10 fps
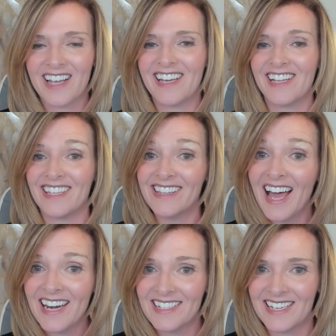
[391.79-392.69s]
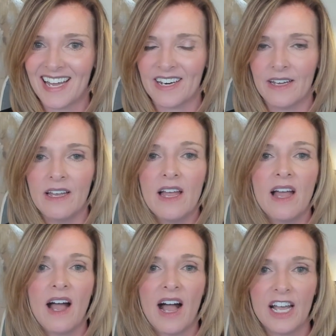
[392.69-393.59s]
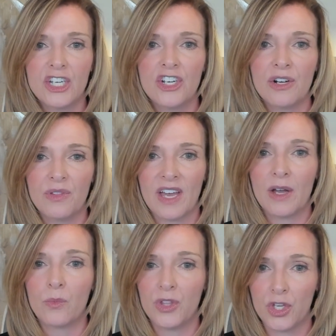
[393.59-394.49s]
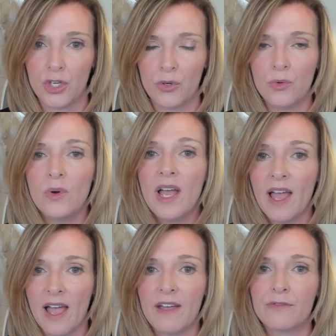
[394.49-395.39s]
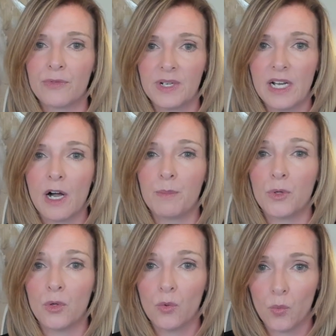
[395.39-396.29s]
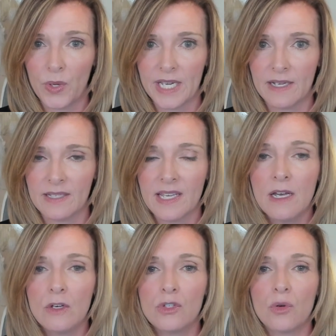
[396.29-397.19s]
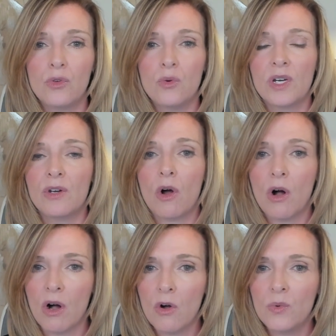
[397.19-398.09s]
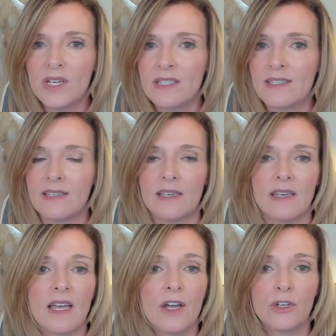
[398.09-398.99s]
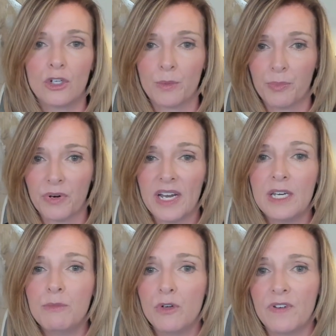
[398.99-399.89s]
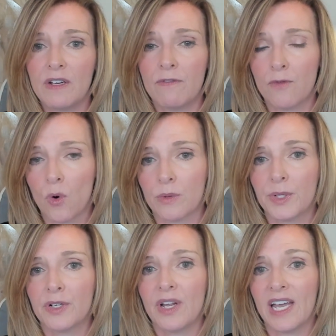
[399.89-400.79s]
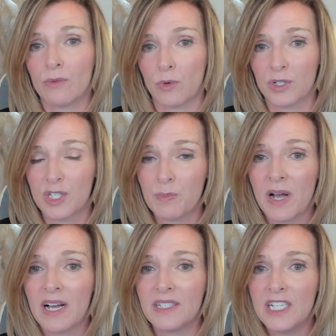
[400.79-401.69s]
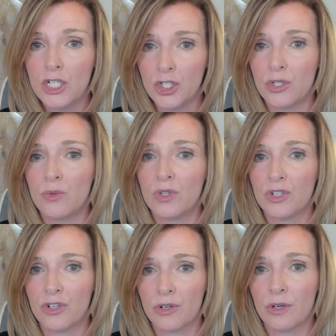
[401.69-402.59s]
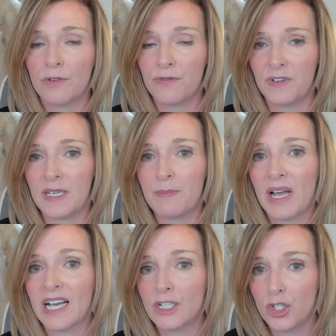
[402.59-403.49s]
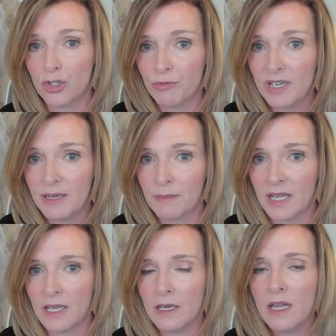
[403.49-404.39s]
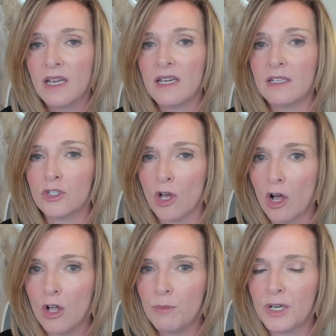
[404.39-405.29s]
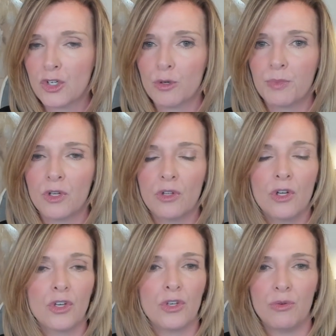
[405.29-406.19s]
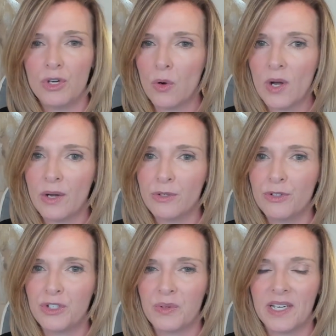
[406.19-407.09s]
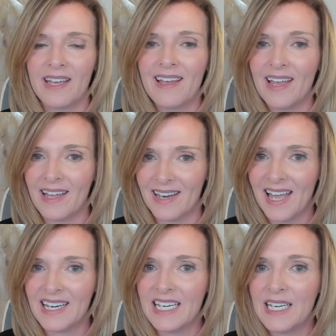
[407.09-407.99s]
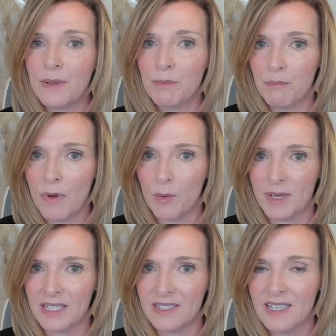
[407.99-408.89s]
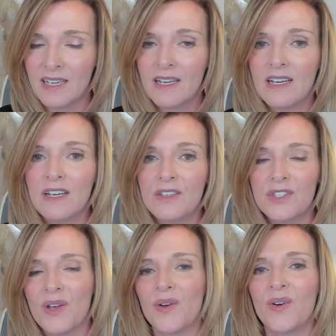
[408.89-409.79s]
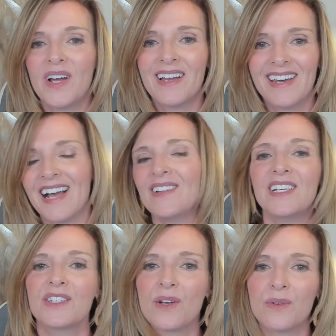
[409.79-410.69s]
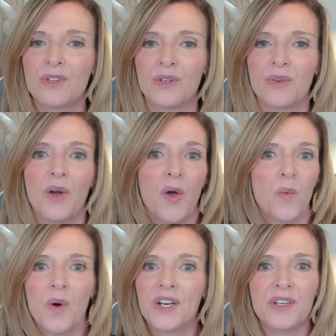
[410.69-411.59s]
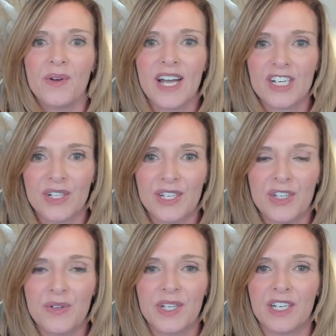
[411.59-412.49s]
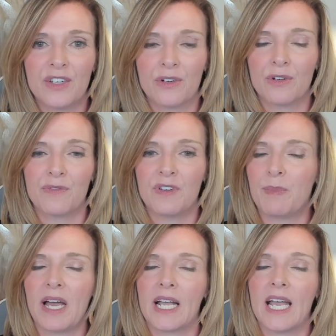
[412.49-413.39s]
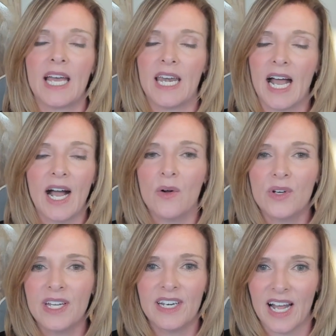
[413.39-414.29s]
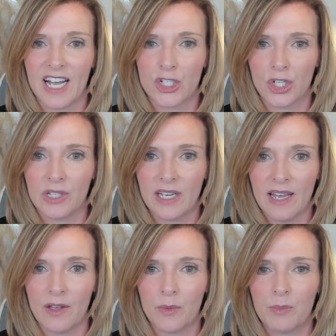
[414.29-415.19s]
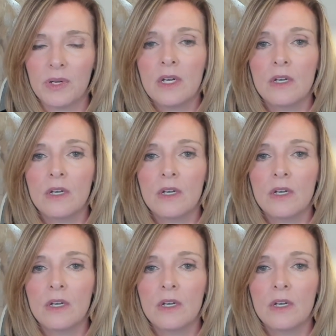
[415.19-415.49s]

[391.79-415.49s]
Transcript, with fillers: I get a lot of data. I share that with you every couple weeks. So you can always see your brain moving forward and responding to the neurofeedback treatment. It's all measurable. You know how you're doing at any moment. So now let's go to what are you actually doing in neurofeedback and how can it actually help?